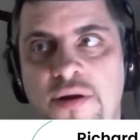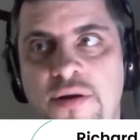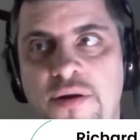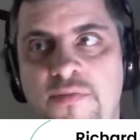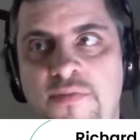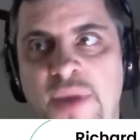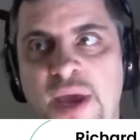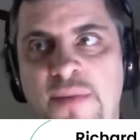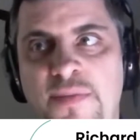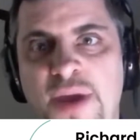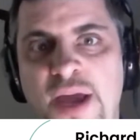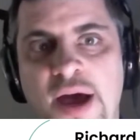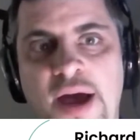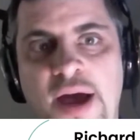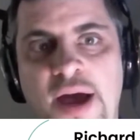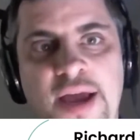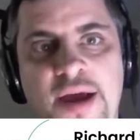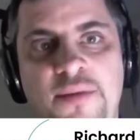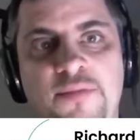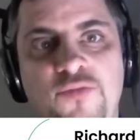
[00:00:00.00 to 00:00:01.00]
Maybe I
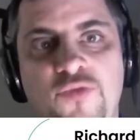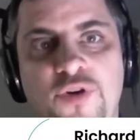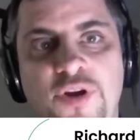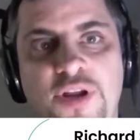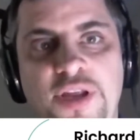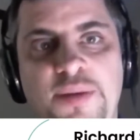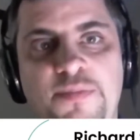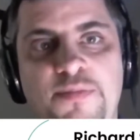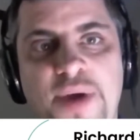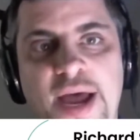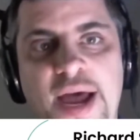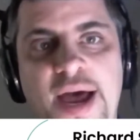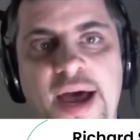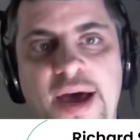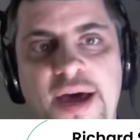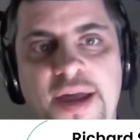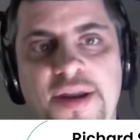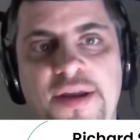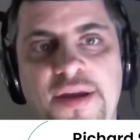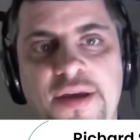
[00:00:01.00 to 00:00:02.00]
am really
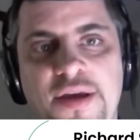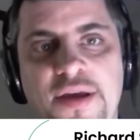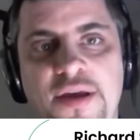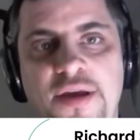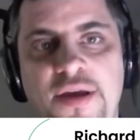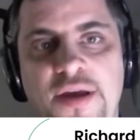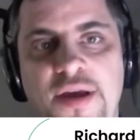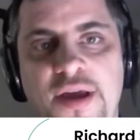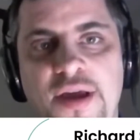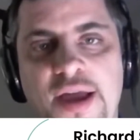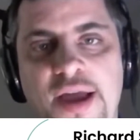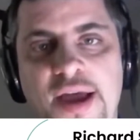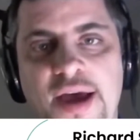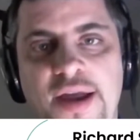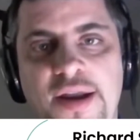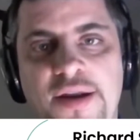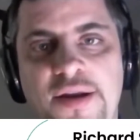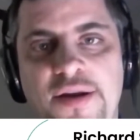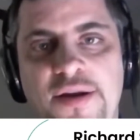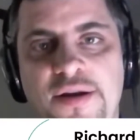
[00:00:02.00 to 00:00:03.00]
bad at,